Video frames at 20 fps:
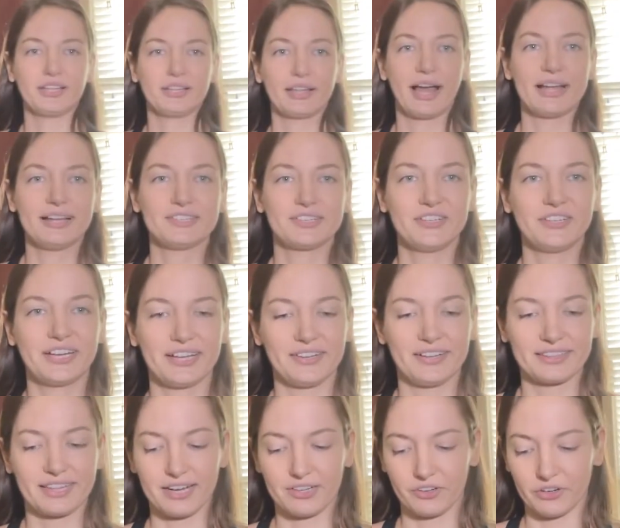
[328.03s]
light, so you get
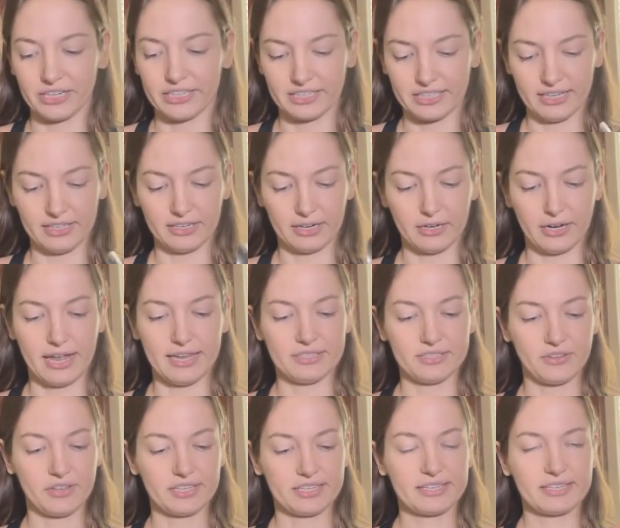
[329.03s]
like that green color. And
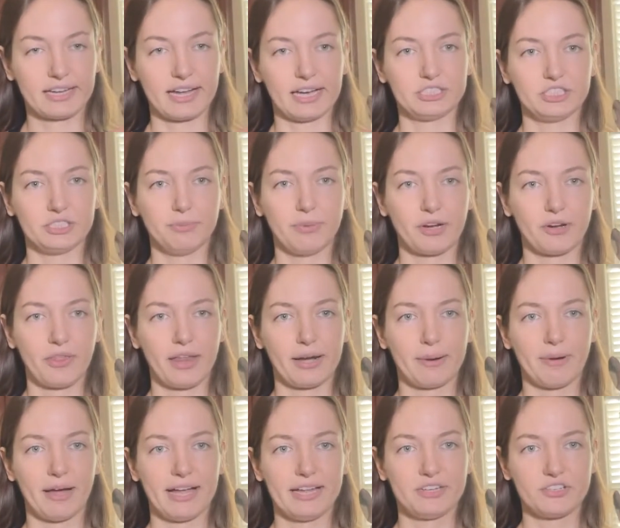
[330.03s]
so this is the cashew butter that I
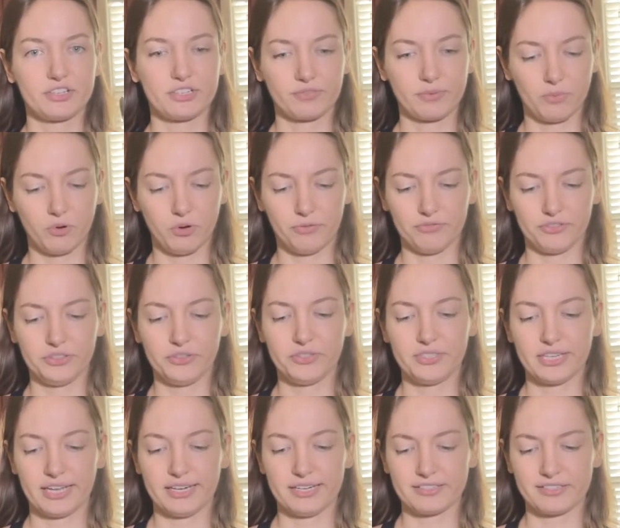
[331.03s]
buy. It's just from Whole
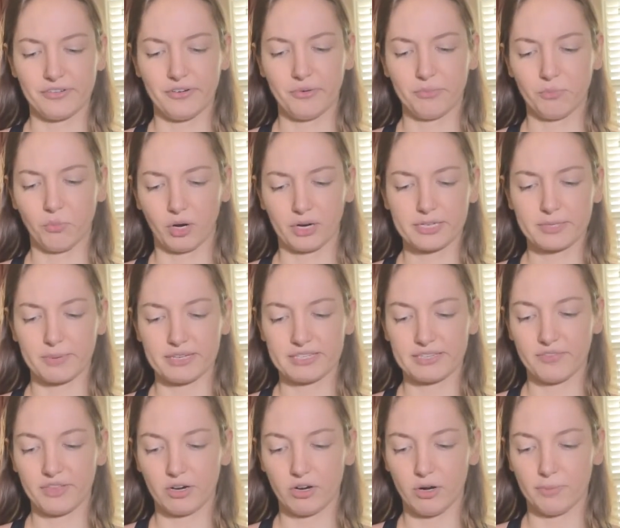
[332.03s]
Foods, and it's no more
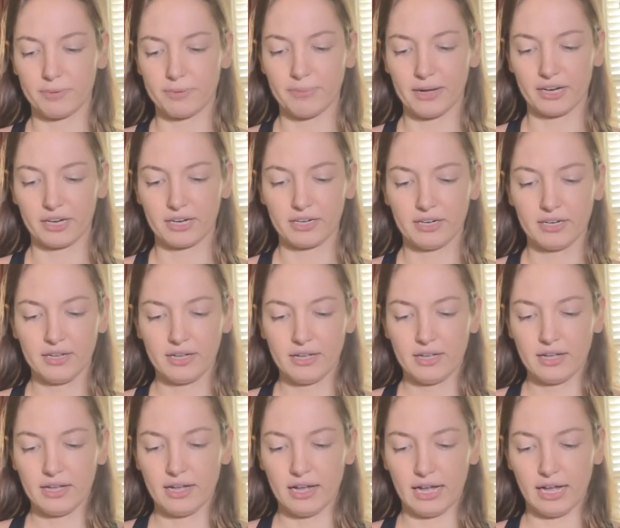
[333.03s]
expensive than almond butter.
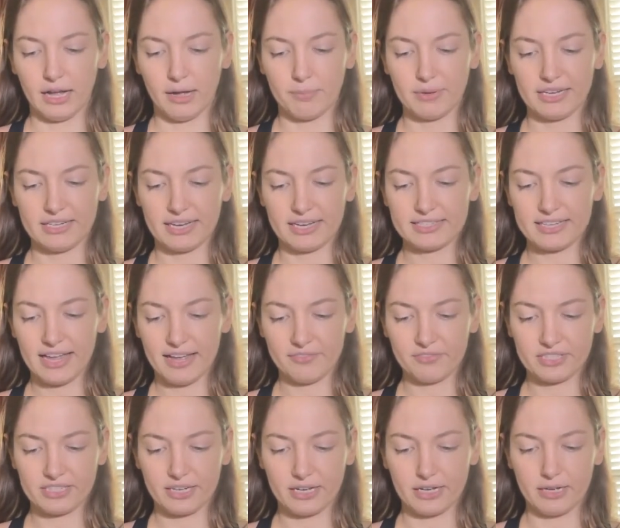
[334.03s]
It does have
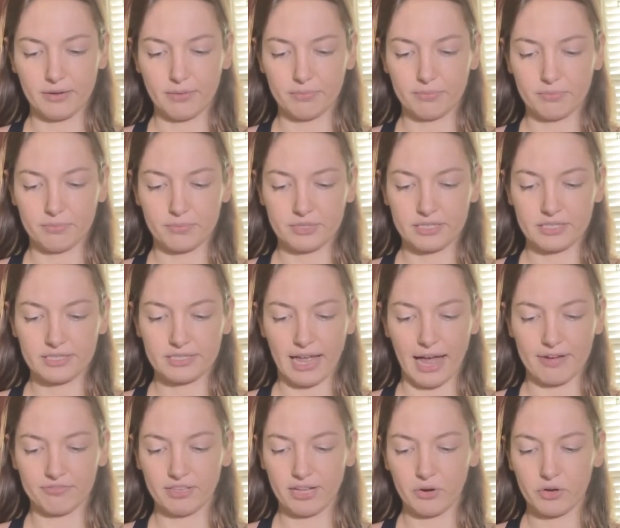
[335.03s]
some
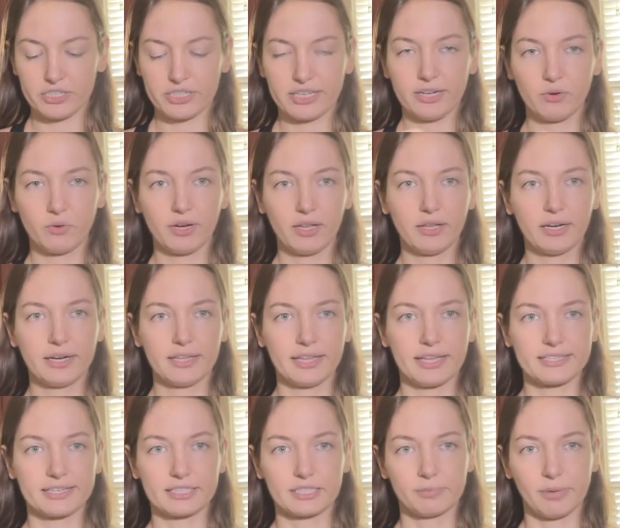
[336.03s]
safflower seed oil in it.
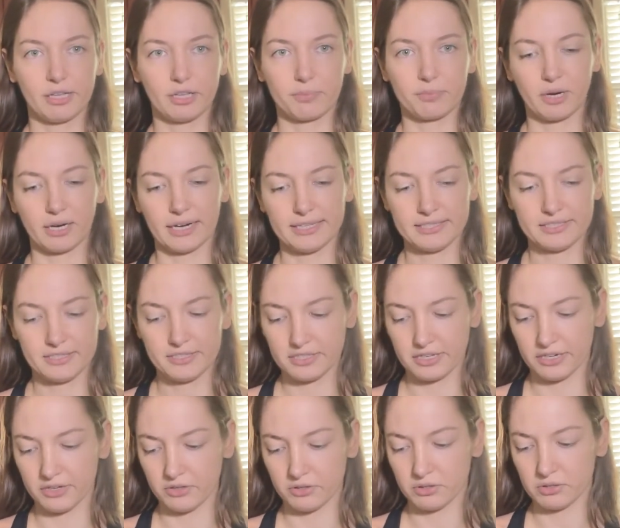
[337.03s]
That's expeller pressed,
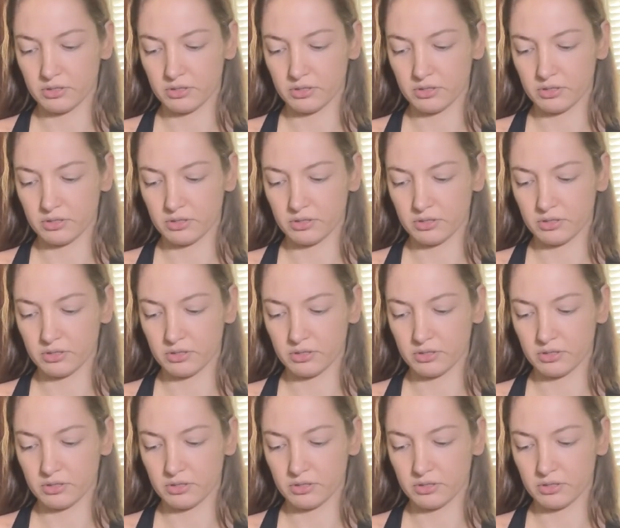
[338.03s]
so